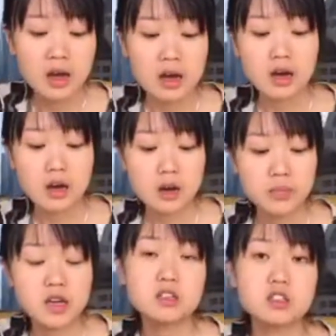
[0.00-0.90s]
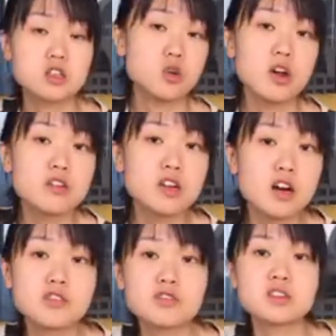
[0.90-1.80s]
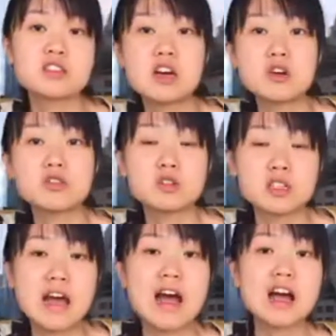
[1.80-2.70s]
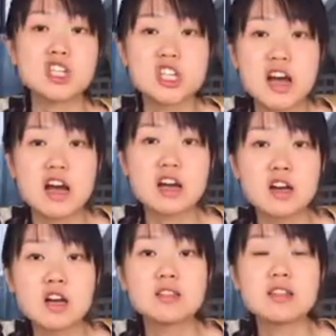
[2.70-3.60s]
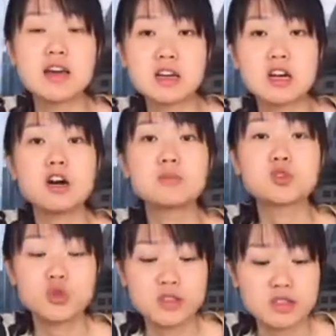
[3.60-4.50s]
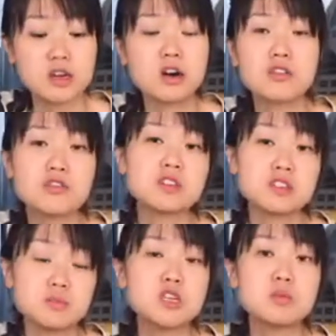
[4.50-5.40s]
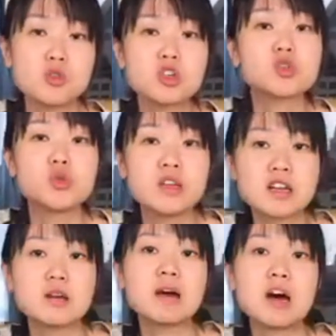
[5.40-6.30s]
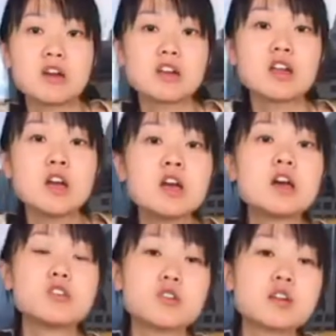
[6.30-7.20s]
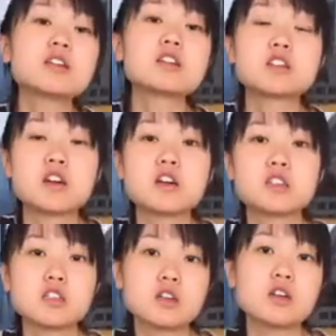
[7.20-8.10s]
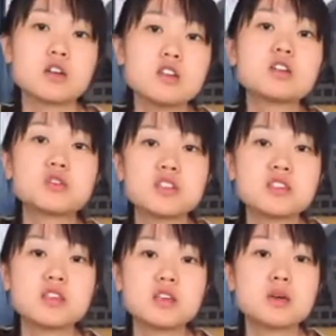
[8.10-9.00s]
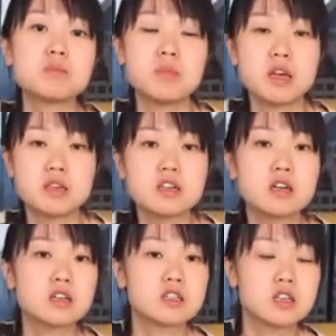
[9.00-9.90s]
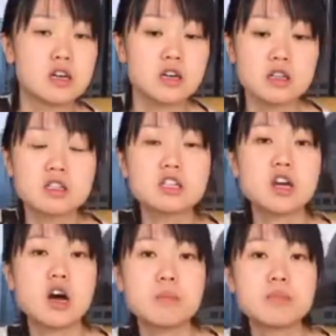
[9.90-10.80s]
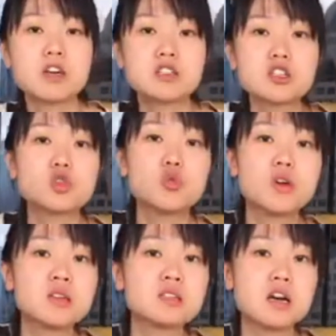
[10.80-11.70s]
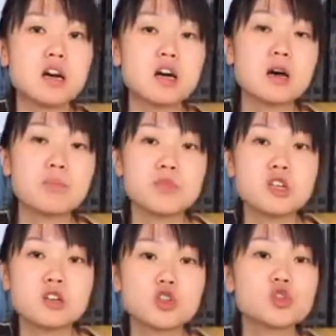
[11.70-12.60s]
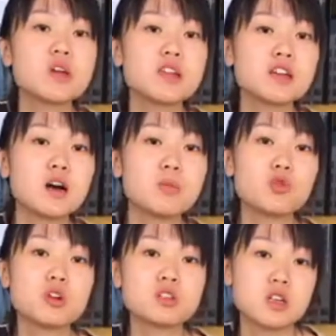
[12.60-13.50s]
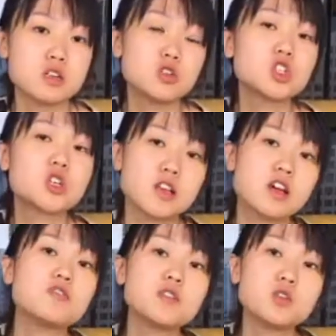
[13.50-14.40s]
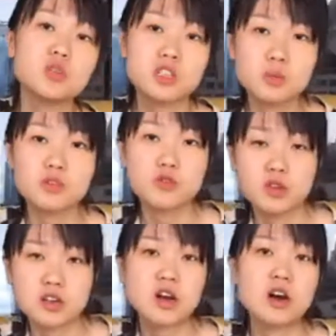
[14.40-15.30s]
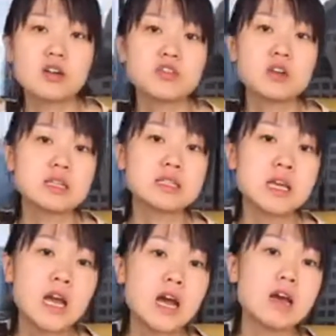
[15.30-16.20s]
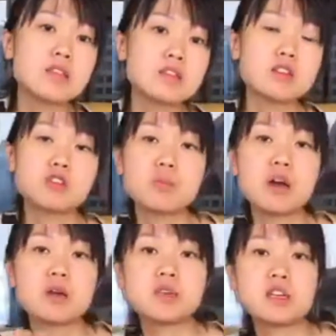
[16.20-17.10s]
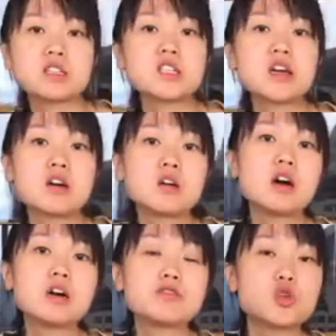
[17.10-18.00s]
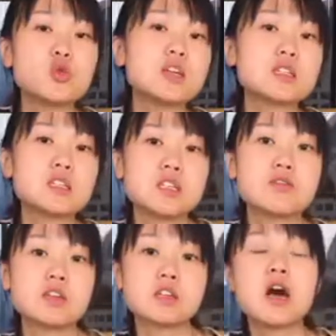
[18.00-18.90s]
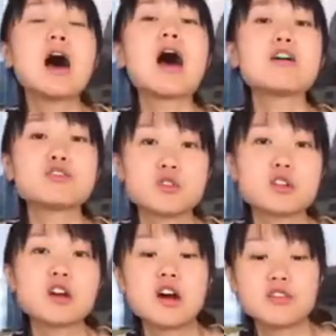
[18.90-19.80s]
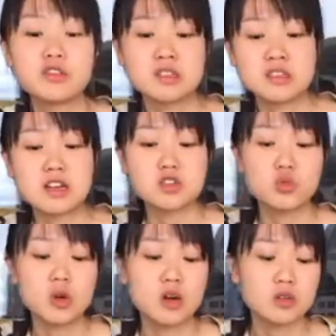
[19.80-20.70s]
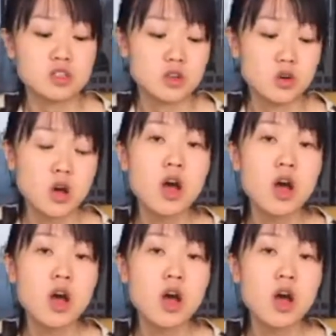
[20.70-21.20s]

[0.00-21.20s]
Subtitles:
And so every conference now, there's a hashtag that comes with the conference and people are tweeting about it. You're going to start to, see the topics, the tweets, trending upwards, usually a few weeks before the conference. And then there might be a tail of tweets even after the conference as well. So